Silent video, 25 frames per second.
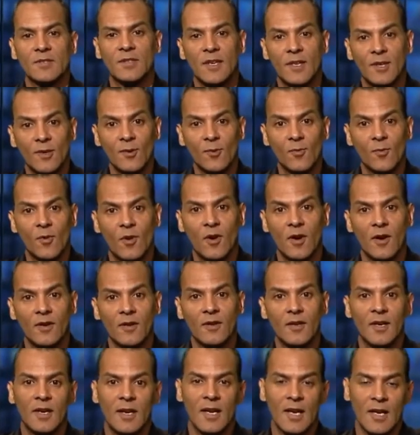that you
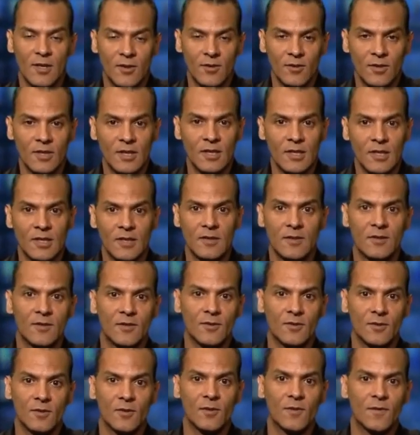want and you need
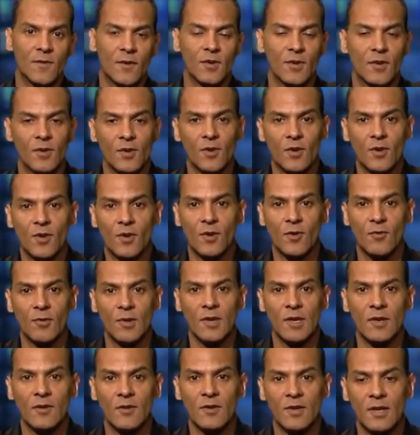to further your
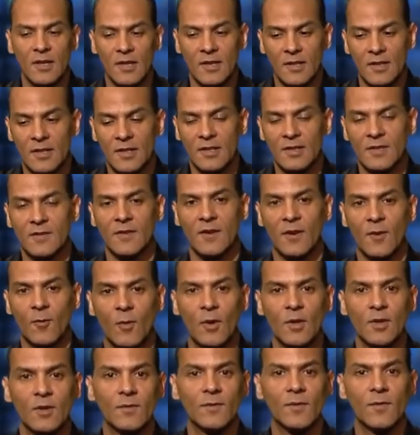career in this
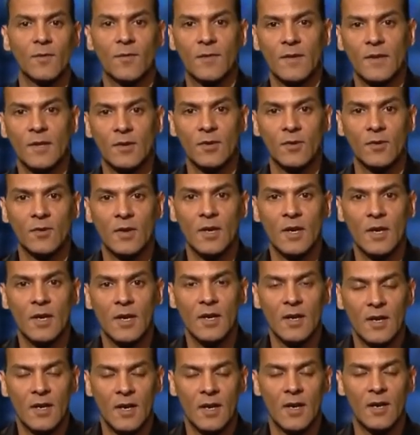wonderful field
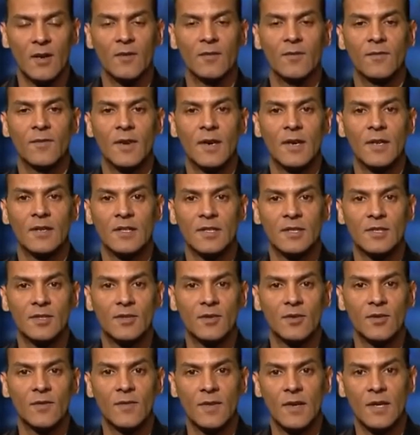of
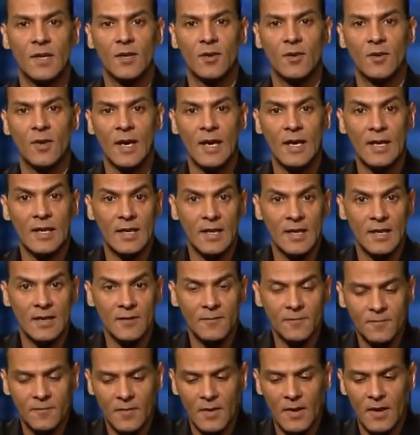digital video
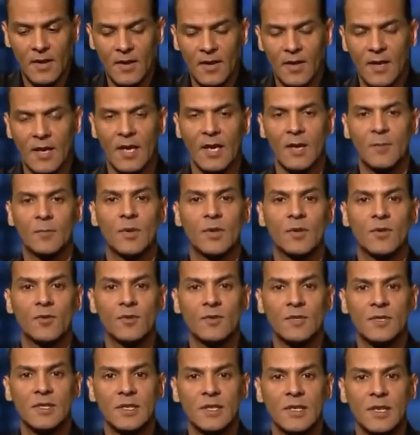editing and
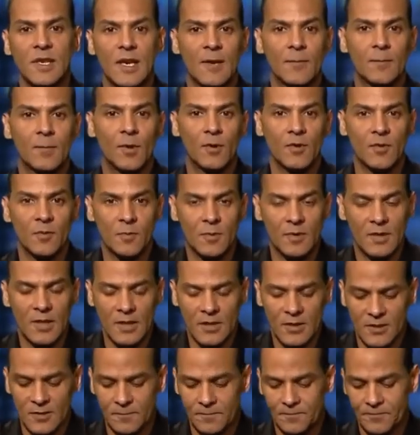producing and
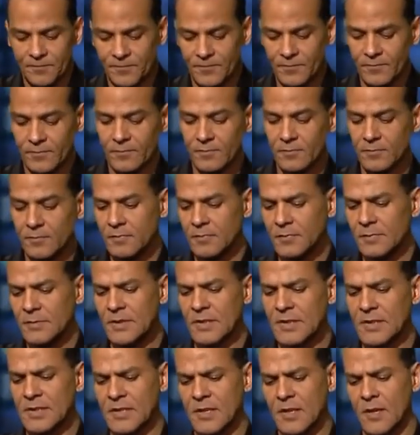post-production.
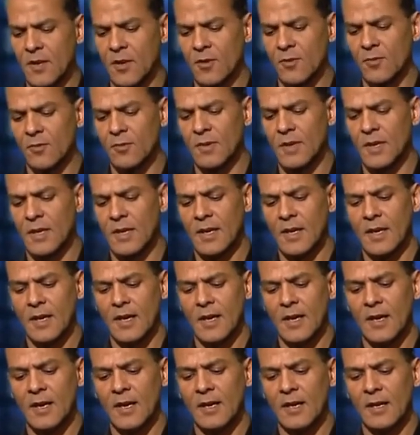So,
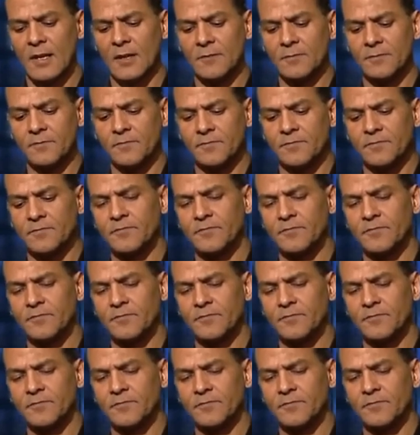thank